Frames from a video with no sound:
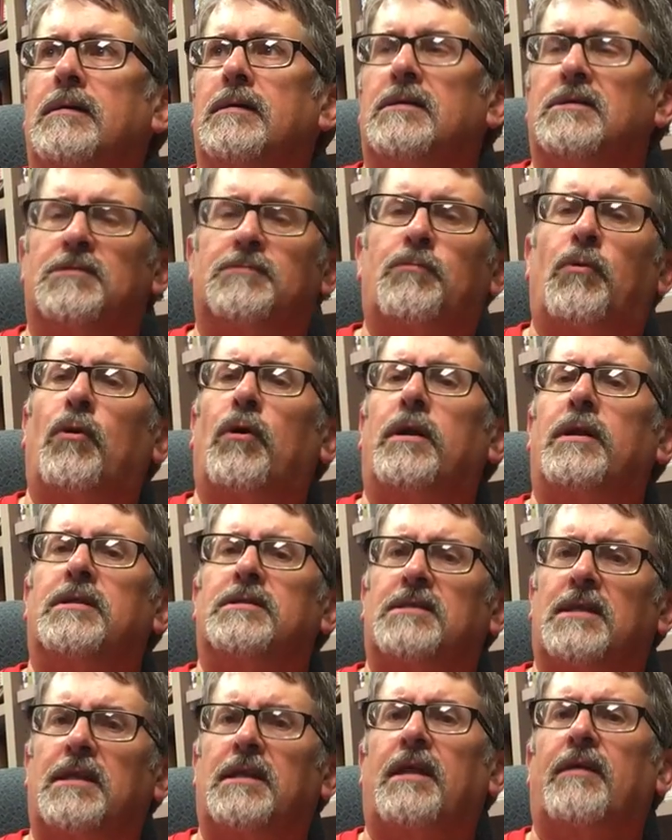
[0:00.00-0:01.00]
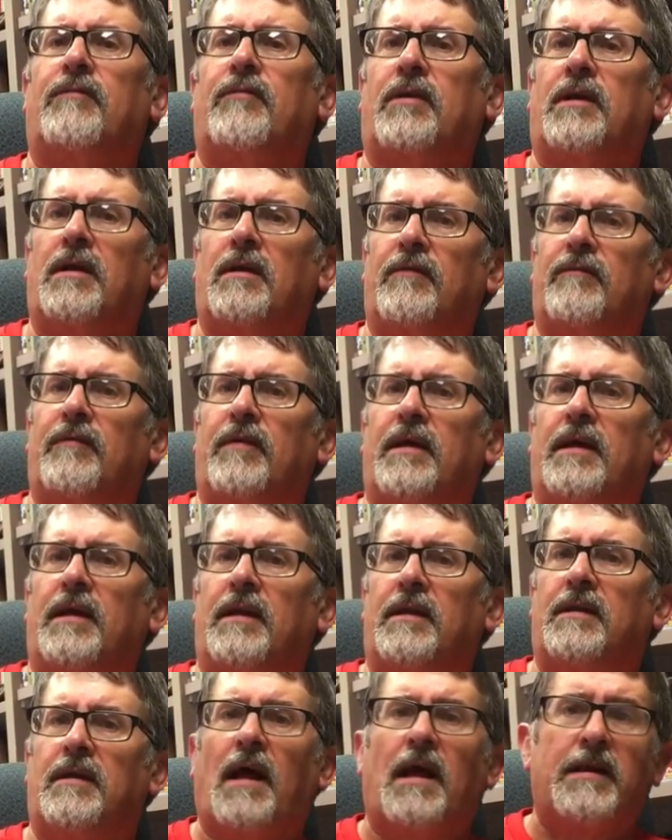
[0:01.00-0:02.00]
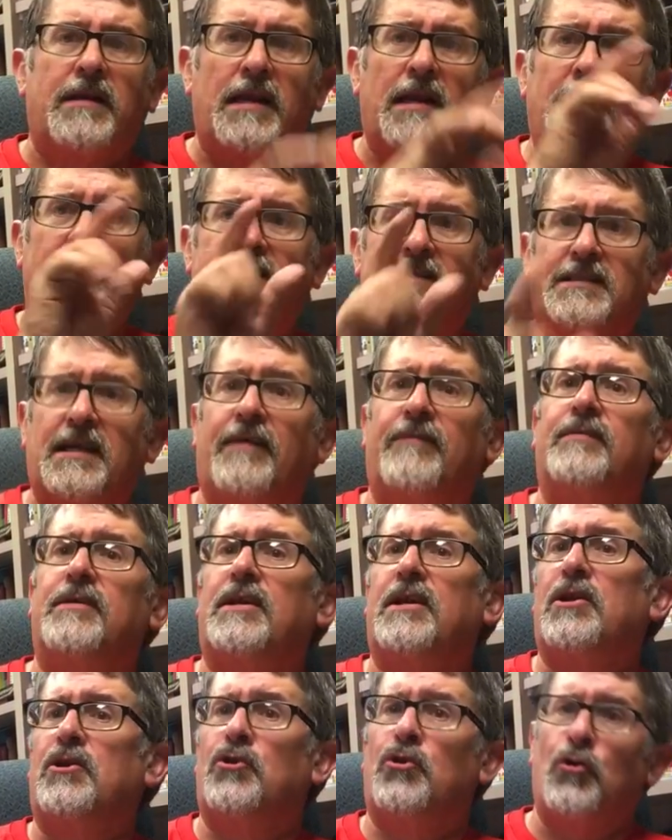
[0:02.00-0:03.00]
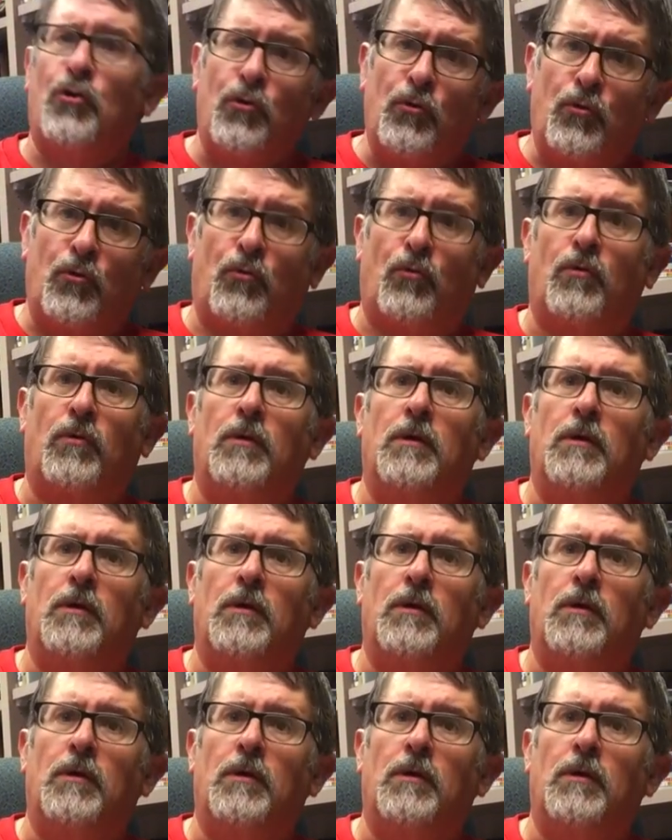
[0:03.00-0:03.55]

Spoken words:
is pretty significant event. 1972,